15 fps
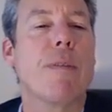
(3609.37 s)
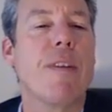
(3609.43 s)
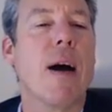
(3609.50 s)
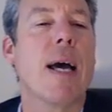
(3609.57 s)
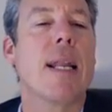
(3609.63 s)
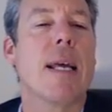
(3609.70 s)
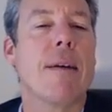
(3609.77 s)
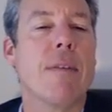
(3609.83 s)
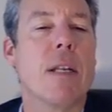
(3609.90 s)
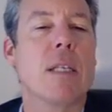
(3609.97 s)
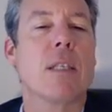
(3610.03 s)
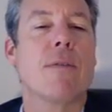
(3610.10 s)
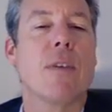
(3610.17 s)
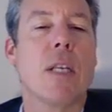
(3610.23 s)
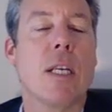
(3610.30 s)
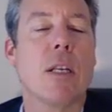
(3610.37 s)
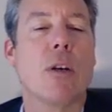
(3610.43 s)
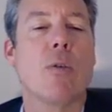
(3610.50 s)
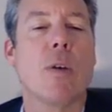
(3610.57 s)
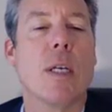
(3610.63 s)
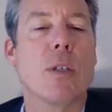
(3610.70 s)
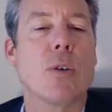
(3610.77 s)
you must provide evidence of
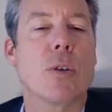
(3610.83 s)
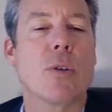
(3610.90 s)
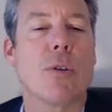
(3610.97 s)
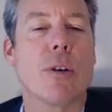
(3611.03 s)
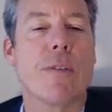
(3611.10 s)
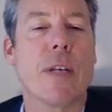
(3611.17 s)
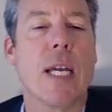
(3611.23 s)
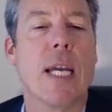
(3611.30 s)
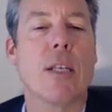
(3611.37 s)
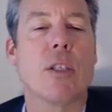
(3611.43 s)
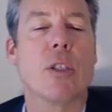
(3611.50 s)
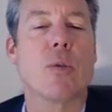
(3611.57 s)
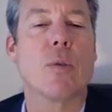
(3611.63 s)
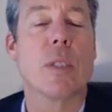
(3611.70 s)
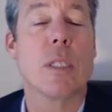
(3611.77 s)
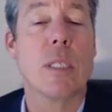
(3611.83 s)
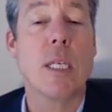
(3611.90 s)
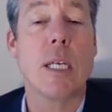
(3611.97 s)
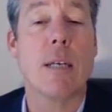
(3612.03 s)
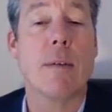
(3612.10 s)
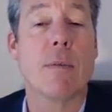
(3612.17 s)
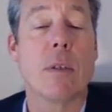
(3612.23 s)
any degrees or certifications
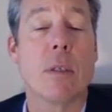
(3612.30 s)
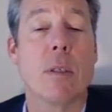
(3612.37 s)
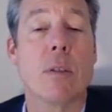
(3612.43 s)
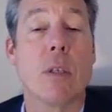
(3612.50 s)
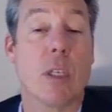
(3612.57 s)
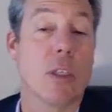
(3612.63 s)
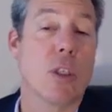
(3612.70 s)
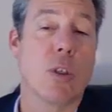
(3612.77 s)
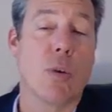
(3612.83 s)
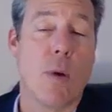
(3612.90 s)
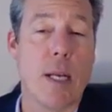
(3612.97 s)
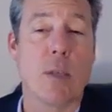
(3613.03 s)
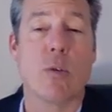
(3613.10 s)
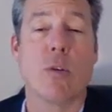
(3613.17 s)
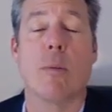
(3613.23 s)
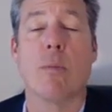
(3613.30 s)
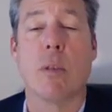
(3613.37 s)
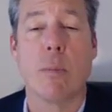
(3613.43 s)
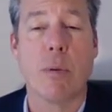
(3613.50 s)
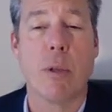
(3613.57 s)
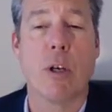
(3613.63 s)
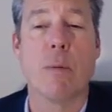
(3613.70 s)
received, such as
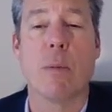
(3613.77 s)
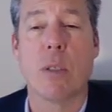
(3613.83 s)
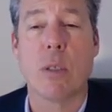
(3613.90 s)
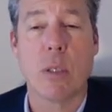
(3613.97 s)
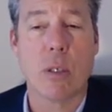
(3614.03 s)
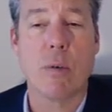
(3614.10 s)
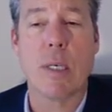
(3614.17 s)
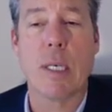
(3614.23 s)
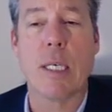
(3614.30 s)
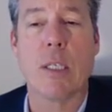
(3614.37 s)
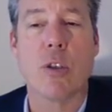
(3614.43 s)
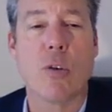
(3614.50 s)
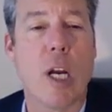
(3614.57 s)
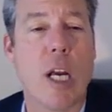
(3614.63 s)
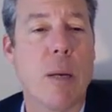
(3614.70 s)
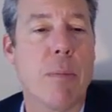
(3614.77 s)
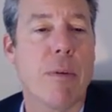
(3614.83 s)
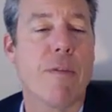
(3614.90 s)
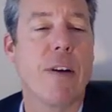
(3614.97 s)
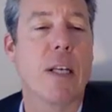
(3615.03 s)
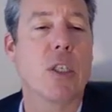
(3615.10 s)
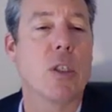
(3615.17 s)
transcript, diplomas, degree,
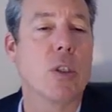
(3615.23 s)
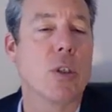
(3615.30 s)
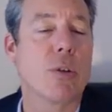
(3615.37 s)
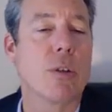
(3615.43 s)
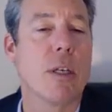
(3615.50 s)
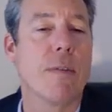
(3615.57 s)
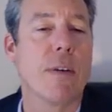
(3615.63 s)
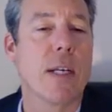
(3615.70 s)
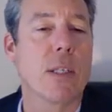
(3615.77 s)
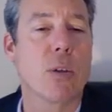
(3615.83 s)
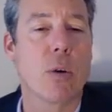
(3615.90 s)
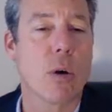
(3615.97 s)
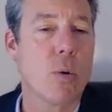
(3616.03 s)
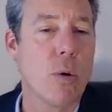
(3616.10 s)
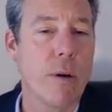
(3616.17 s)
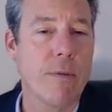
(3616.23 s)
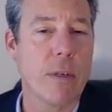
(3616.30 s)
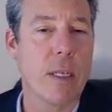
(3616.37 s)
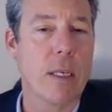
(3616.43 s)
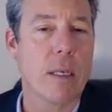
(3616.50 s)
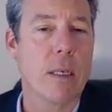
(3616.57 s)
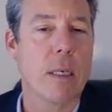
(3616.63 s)
trade, profession certificates, or
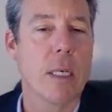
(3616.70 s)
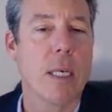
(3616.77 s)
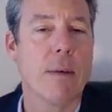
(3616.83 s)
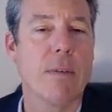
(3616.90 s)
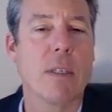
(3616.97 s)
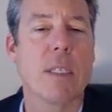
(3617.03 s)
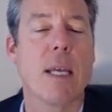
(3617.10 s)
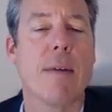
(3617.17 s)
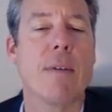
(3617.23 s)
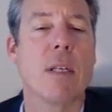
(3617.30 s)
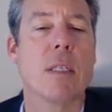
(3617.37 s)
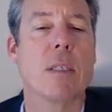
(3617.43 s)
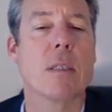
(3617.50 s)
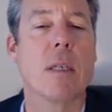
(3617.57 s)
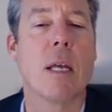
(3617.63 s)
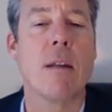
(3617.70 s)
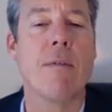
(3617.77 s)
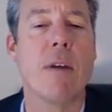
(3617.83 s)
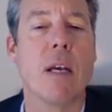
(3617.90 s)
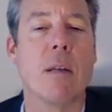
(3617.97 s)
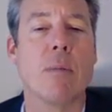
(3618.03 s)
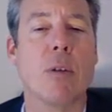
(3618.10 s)
equivalent. If this evidence
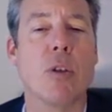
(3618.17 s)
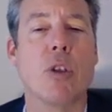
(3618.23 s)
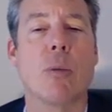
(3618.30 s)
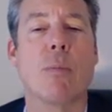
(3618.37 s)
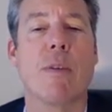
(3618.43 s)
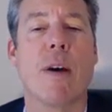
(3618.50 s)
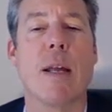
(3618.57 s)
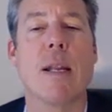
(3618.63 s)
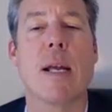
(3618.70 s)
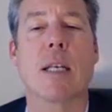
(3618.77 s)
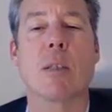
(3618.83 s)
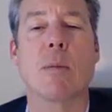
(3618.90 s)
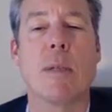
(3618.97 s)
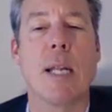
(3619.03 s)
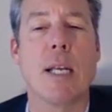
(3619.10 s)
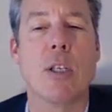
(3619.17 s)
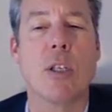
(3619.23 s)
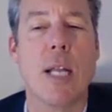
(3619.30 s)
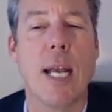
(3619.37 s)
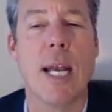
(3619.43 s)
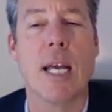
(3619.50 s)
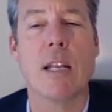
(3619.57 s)
is unavailable, you should provide an
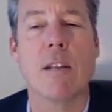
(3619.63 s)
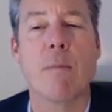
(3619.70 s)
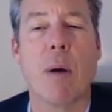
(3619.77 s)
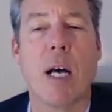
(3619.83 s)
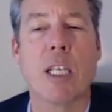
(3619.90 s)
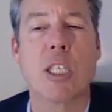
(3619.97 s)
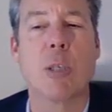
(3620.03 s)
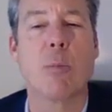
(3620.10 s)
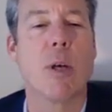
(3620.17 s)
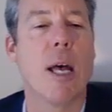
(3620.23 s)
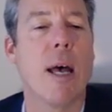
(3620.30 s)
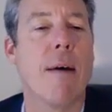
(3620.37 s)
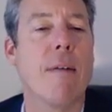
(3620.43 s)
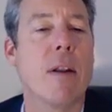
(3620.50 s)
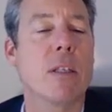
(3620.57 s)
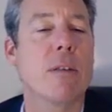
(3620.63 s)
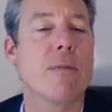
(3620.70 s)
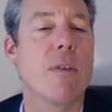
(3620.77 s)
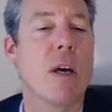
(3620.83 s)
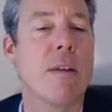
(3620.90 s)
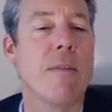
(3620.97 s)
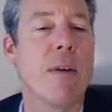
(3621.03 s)
explanation and, if possible,
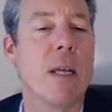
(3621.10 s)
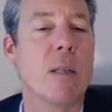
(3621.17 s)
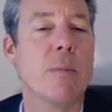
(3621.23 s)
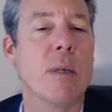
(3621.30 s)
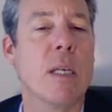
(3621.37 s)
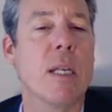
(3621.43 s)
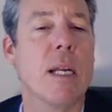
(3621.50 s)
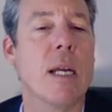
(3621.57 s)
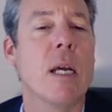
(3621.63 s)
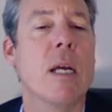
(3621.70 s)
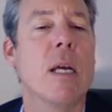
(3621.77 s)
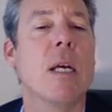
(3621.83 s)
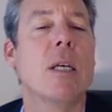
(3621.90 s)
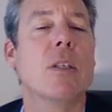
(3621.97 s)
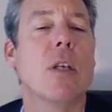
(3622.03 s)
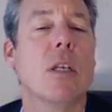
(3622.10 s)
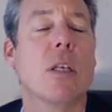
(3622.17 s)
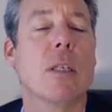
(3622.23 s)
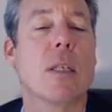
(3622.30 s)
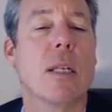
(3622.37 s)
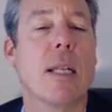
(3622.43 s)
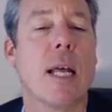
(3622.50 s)
evidence of unavailability,
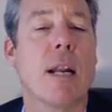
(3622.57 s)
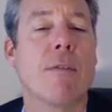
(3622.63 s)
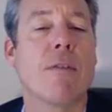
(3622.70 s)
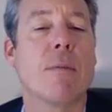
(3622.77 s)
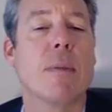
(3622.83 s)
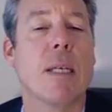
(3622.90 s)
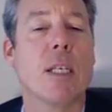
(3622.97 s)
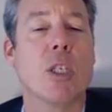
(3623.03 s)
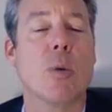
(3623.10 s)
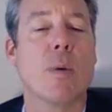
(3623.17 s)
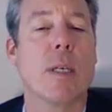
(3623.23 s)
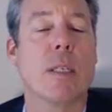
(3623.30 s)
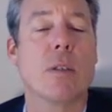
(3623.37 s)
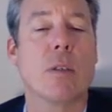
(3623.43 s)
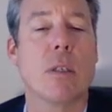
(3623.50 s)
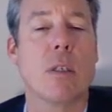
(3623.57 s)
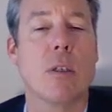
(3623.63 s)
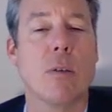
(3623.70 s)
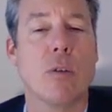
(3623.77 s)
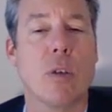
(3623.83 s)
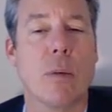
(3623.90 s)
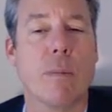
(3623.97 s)
such as a letter from the issuing
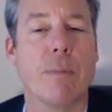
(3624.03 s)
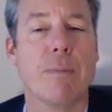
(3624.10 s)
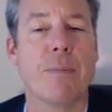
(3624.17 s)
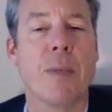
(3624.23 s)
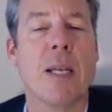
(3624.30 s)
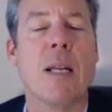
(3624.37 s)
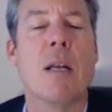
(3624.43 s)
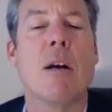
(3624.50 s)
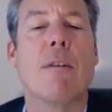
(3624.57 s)
institution.